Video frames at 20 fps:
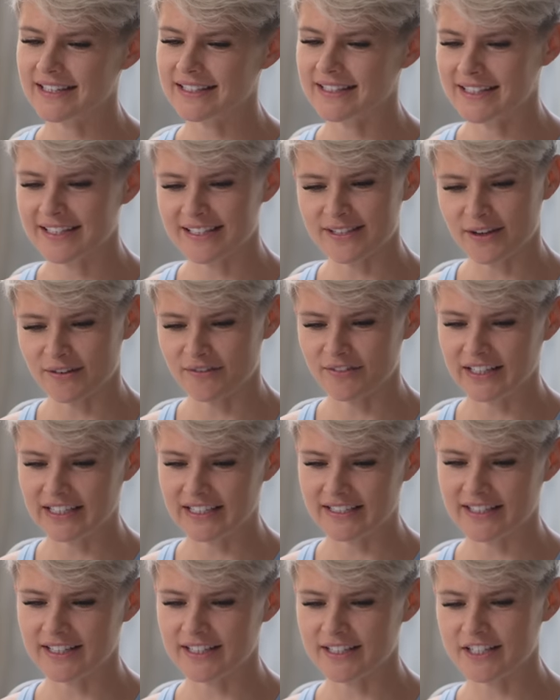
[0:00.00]
is in his
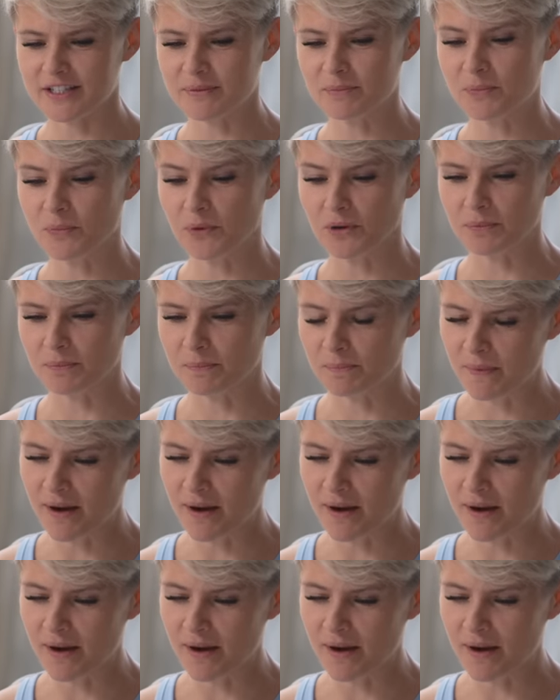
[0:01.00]
office and someone